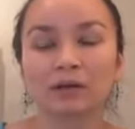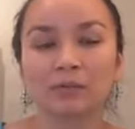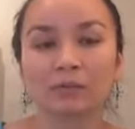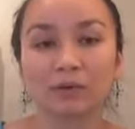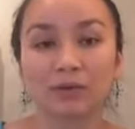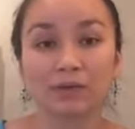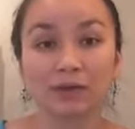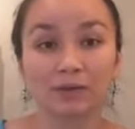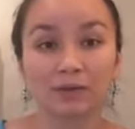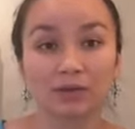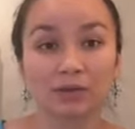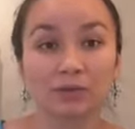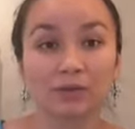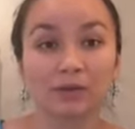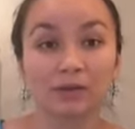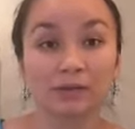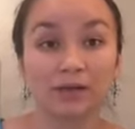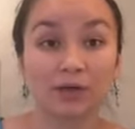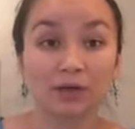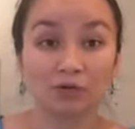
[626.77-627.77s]
what they do
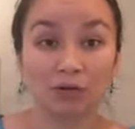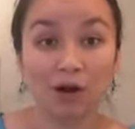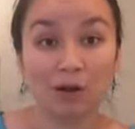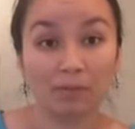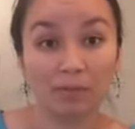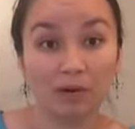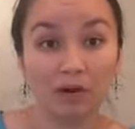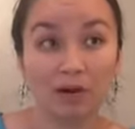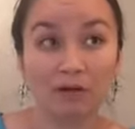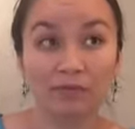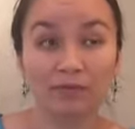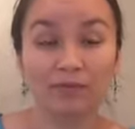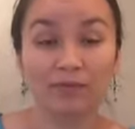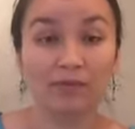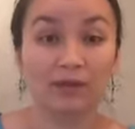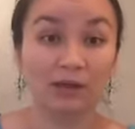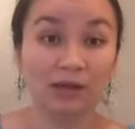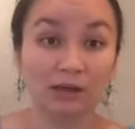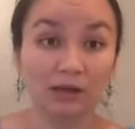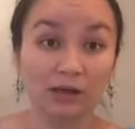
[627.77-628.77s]
is they drop off
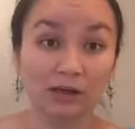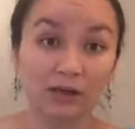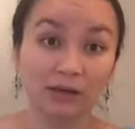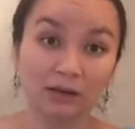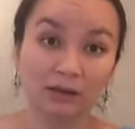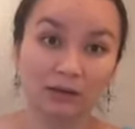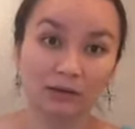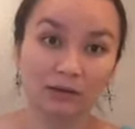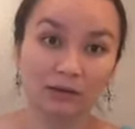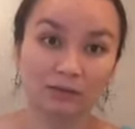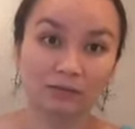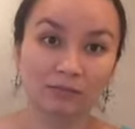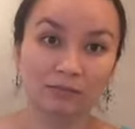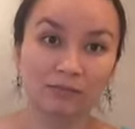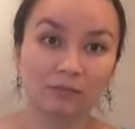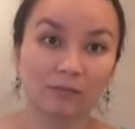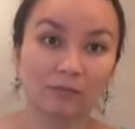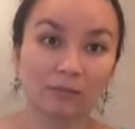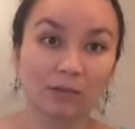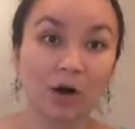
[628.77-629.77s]
the
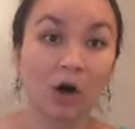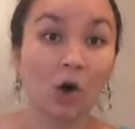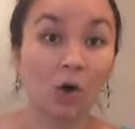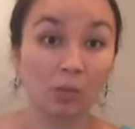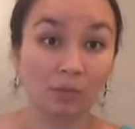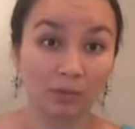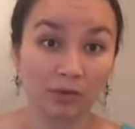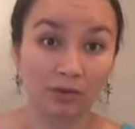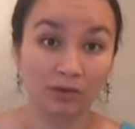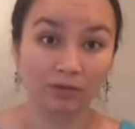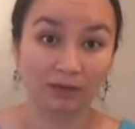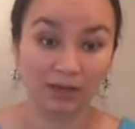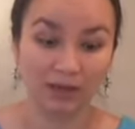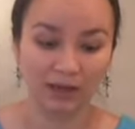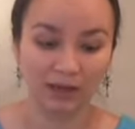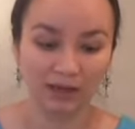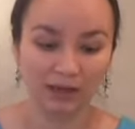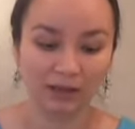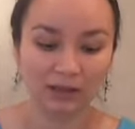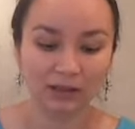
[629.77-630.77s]
home birth
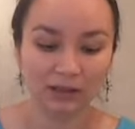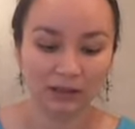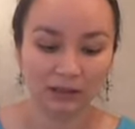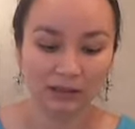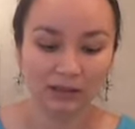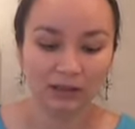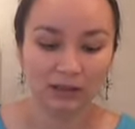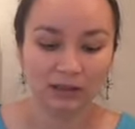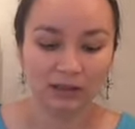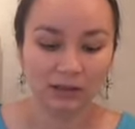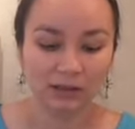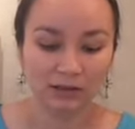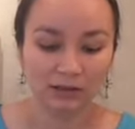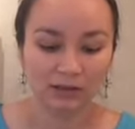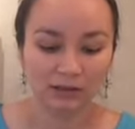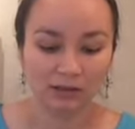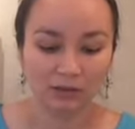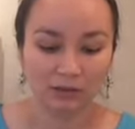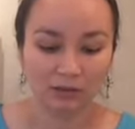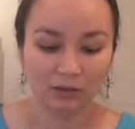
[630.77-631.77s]
kit.
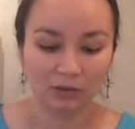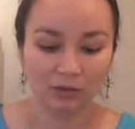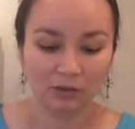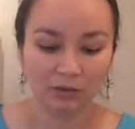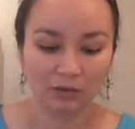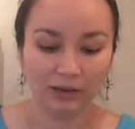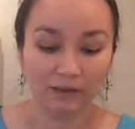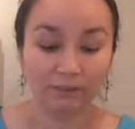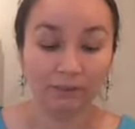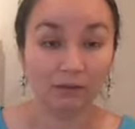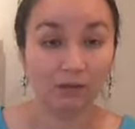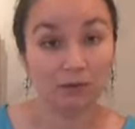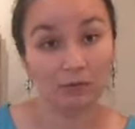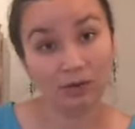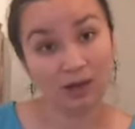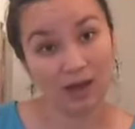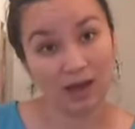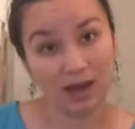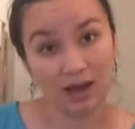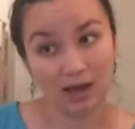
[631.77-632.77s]
So in the
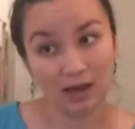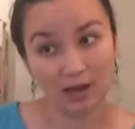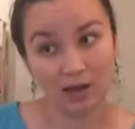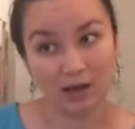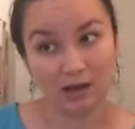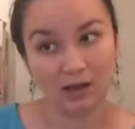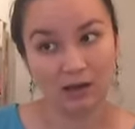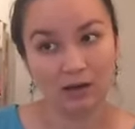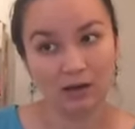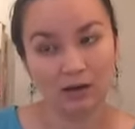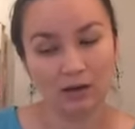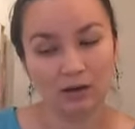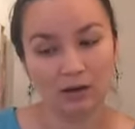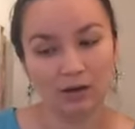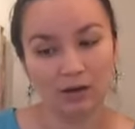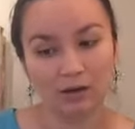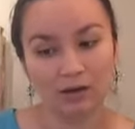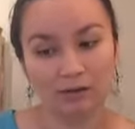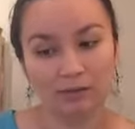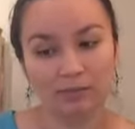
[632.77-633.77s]

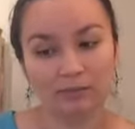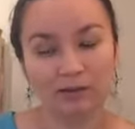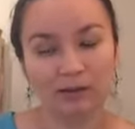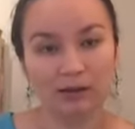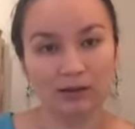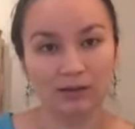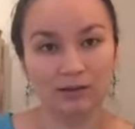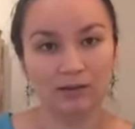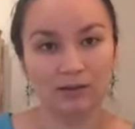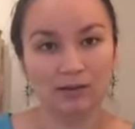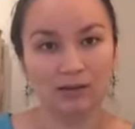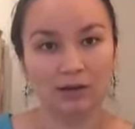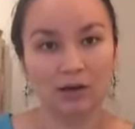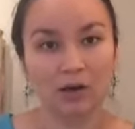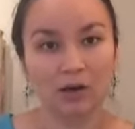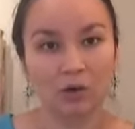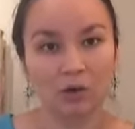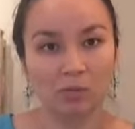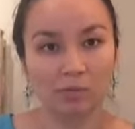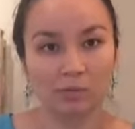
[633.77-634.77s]
UK, because a
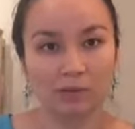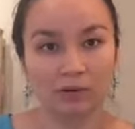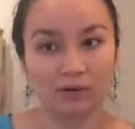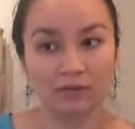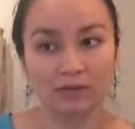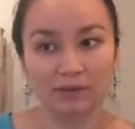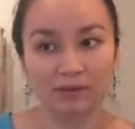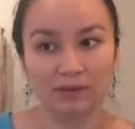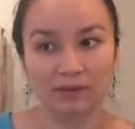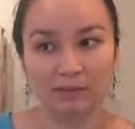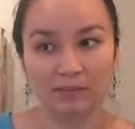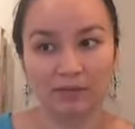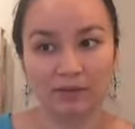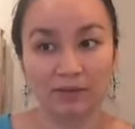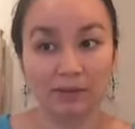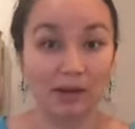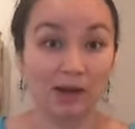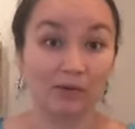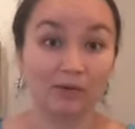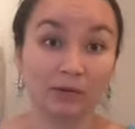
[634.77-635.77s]
home birth is
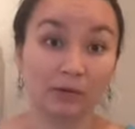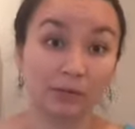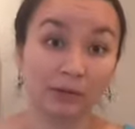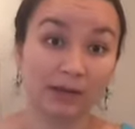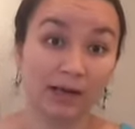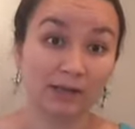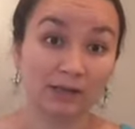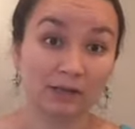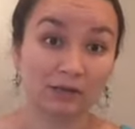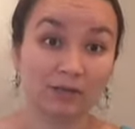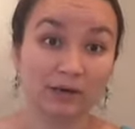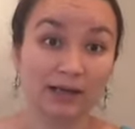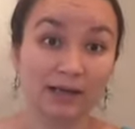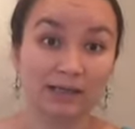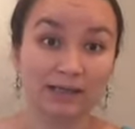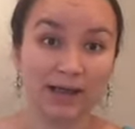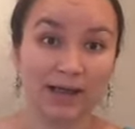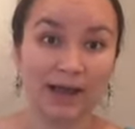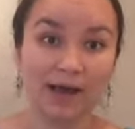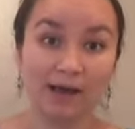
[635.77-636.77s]
something that everyone has a right
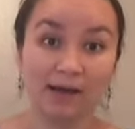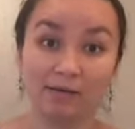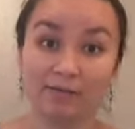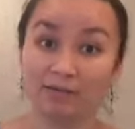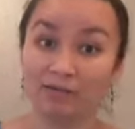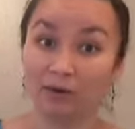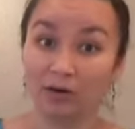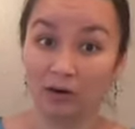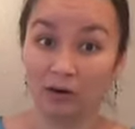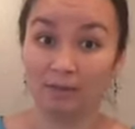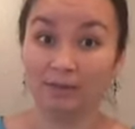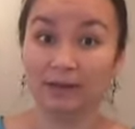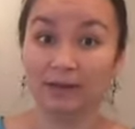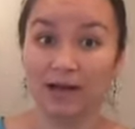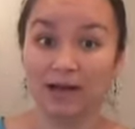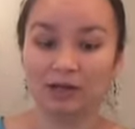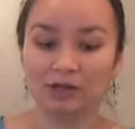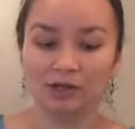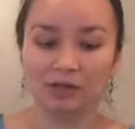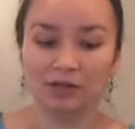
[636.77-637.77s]
to have on the
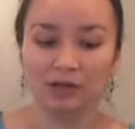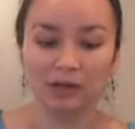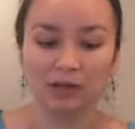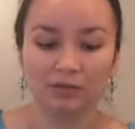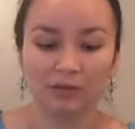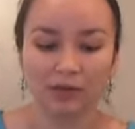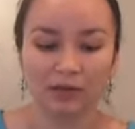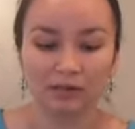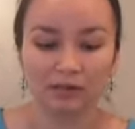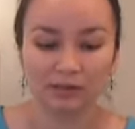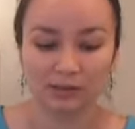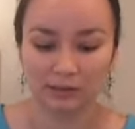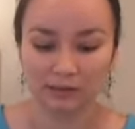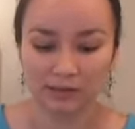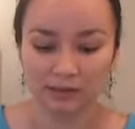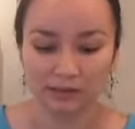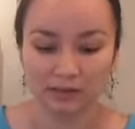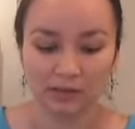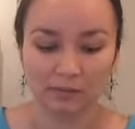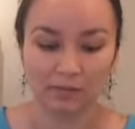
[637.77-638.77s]
national healthcare
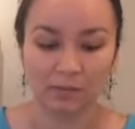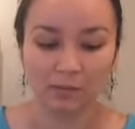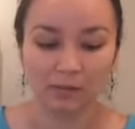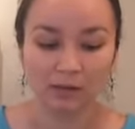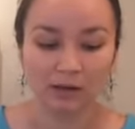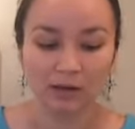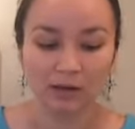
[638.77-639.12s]
system,